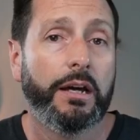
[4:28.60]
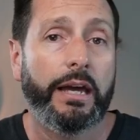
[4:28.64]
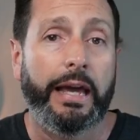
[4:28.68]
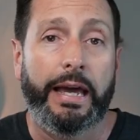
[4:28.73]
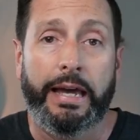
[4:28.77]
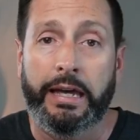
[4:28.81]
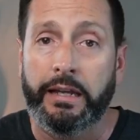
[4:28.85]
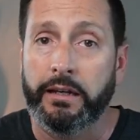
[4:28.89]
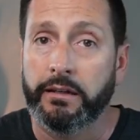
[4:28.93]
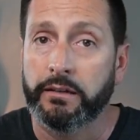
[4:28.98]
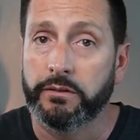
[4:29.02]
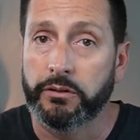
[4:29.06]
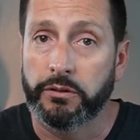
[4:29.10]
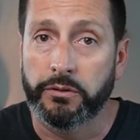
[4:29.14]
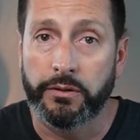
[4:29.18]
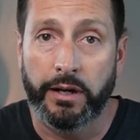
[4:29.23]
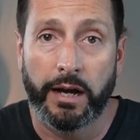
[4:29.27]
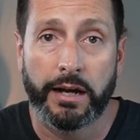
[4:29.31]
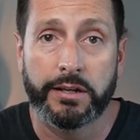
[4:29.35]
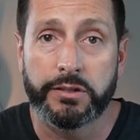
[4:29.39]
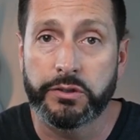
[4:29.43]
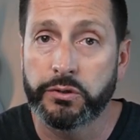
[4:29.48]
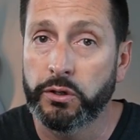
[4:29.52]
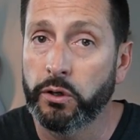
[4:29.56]
And you
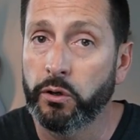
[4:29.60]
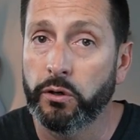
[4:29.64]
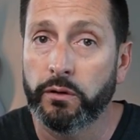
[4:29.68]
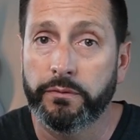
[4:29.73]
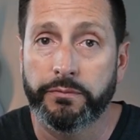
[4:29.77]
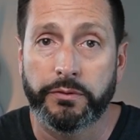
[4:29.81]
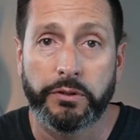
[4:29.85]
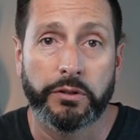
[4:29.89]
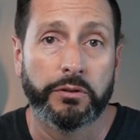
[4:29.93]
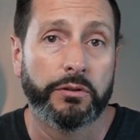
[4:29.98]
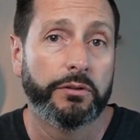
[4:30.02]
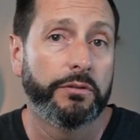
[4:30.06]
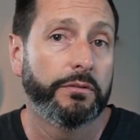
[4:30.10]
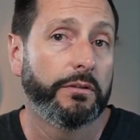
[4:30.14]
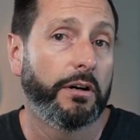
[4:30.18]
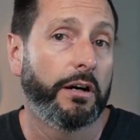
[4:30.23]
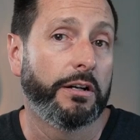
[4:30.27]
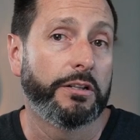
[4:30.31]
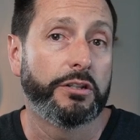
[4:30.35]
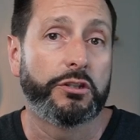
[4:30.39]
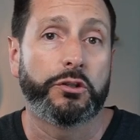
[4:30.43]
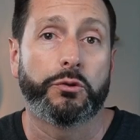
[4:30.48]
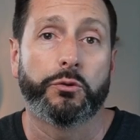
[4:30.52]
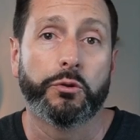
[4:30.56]
guys know if you're
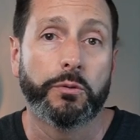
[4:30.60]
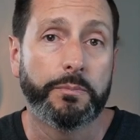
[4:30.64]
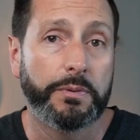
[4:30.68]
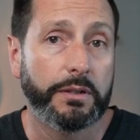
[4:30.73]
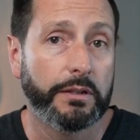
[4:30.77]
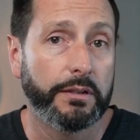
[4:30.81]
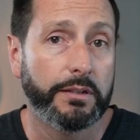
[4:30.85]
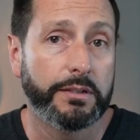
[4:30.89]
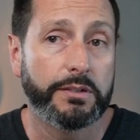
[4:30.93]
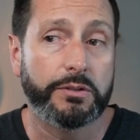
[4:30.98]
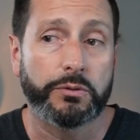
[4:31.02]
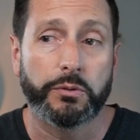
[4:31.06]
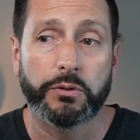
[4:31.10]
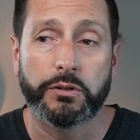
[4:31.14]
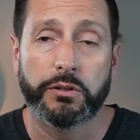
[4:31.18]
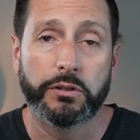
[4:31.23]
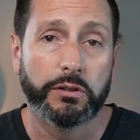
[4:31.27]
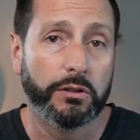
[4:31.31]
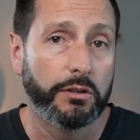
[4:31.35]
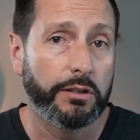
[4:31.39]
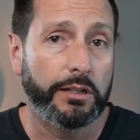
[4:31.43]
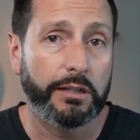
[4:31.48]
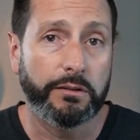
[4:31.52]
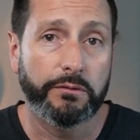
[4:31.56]
unscrupulous or you're
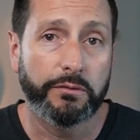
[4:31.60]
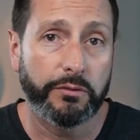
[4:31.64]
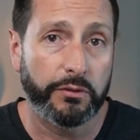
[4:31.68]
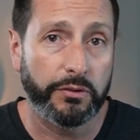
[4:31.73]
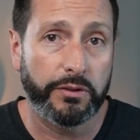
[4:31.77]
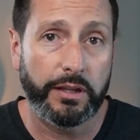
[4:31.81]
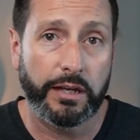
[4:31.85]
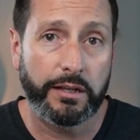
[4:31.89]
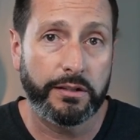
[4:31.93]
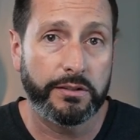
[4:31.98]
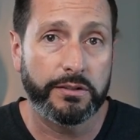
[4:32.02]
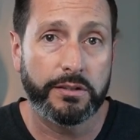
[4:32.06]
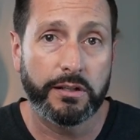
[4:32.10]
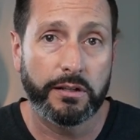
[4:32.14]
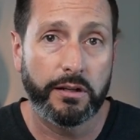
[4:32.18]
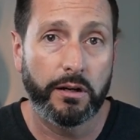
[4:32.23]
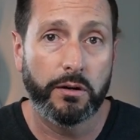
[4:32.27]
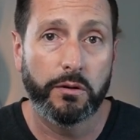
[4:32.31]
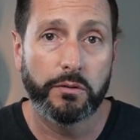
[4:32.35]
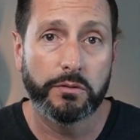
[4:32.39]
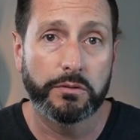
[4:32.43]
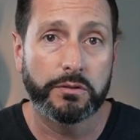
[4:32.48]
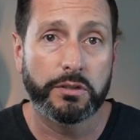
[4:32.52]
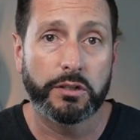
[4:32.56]
looking for things to
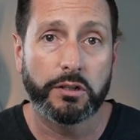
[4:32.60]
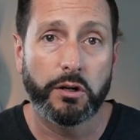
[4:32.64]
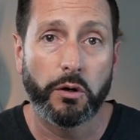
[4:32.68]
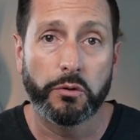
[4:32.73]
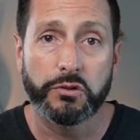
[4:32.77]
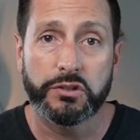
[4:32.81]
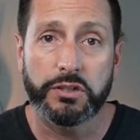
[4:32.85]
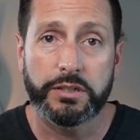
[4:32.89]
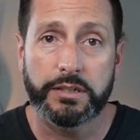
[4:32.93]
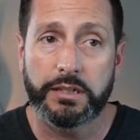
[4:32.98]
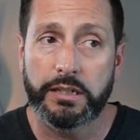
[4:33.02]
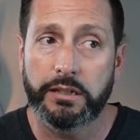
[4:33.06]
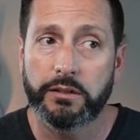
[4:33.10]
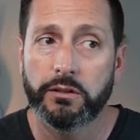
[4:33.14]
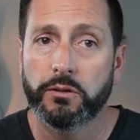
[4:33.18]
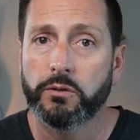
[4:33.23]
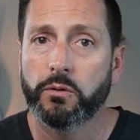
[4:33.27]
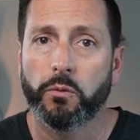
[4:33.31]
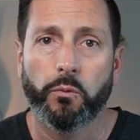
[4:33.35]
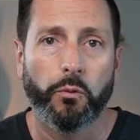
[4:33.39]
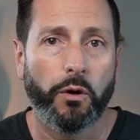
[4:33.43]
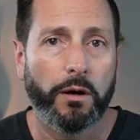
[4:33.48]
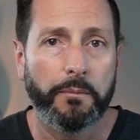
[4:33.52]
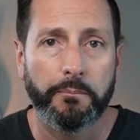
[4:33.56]
go to go steal,
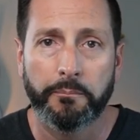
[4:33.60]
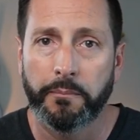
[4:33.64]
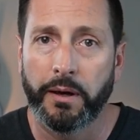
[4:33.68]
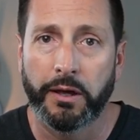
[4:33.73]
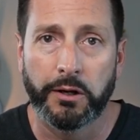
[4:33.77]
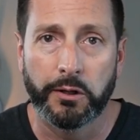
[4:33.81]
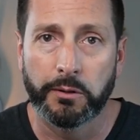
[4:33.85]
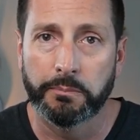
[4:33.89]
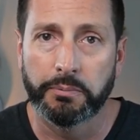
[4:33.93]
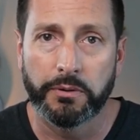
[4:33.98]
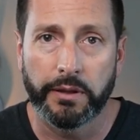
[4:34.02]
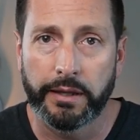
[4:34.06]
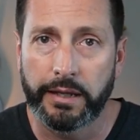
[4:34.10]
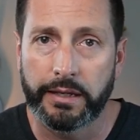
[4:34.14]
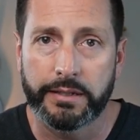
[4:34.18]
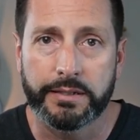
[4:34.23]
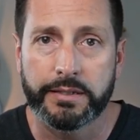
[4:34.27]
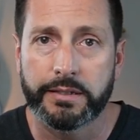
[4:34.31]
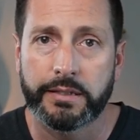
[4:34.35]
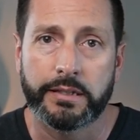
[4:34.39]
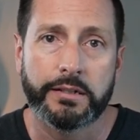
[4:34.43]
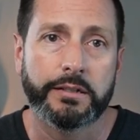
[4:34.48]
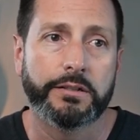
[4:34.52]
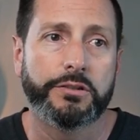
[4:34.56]
what better place
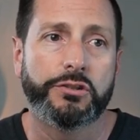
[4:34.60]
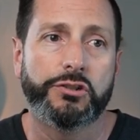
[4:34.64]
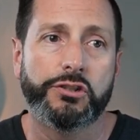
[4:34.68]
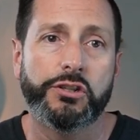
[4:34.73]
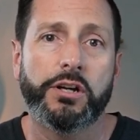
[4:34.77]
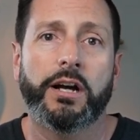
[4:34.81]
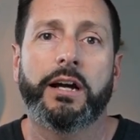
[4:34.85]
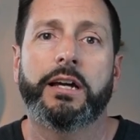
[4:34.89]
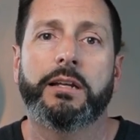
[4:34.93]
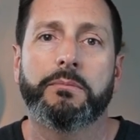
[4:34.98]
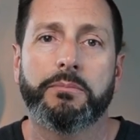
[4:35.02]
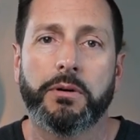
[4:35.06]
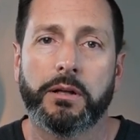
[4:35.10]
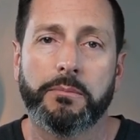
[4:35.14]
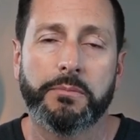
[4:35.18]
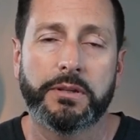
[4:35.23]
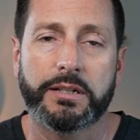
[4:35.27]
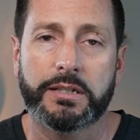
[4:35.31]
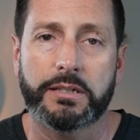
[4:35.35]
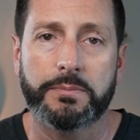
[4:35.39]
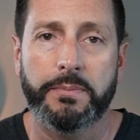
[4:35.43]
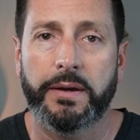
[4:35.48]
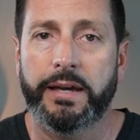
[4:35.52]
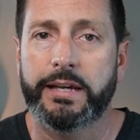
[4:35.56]
than a giant
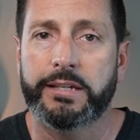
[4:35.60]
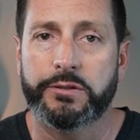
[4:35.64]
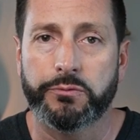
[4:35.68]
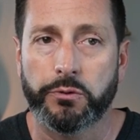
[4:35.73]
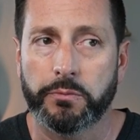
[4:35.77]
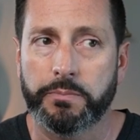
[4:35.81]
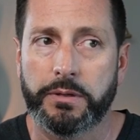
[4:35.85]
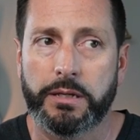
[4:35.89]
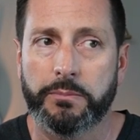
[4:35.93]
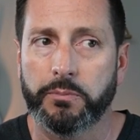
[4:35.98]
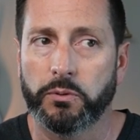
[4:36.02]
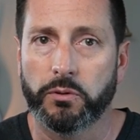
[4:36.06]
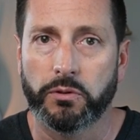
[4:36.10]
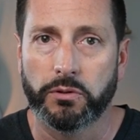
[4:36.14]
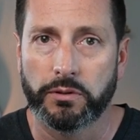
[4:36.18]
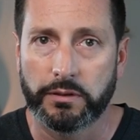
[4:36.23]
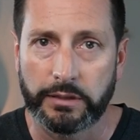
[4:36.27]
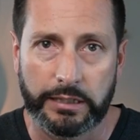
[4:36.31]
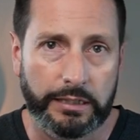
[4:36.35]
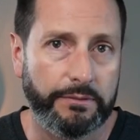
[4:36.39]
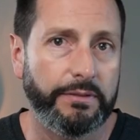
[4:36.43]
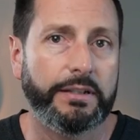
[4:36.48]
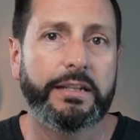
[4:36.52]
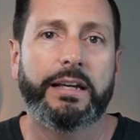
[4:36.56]
public space where people are
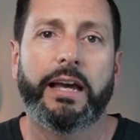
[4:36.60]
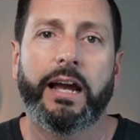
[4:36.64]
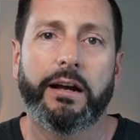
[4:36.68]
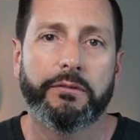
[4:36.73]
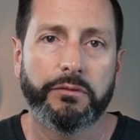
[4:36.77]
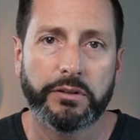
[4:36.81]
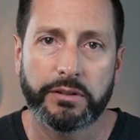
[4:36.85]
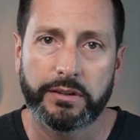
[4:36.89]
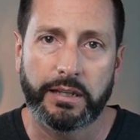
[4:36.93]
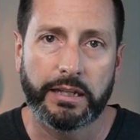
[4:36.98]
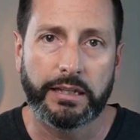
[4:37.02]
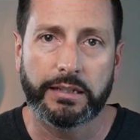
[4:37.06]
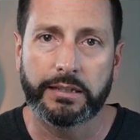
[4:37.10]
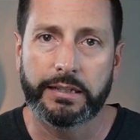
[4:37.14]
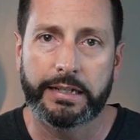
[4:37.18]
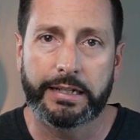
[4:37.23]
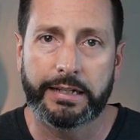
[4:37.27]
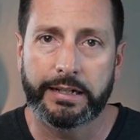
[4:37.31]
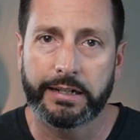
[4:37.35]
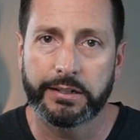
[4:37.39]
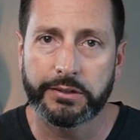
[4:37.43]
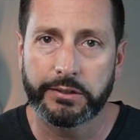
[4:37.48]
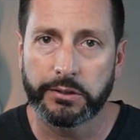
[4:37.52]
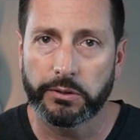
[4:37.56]
leaving everything
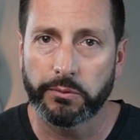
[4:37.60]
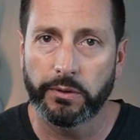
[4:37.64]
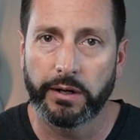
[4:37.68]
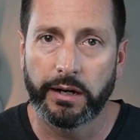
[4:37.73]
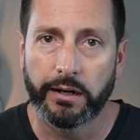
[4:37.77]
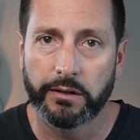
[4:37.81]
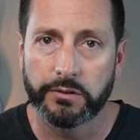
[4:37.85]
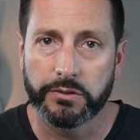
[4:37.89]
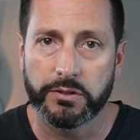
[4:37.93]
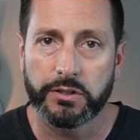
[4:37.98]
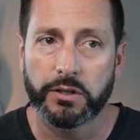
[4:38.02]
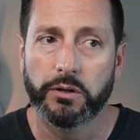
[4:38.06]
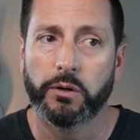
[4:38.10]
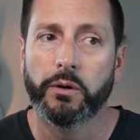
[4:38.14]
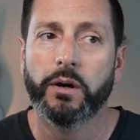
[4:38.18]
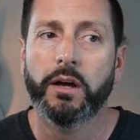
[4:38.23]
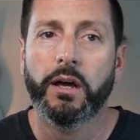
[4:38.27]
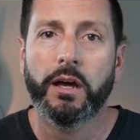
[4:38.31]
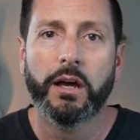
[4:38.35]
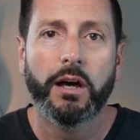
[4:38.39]
laying on the ground. So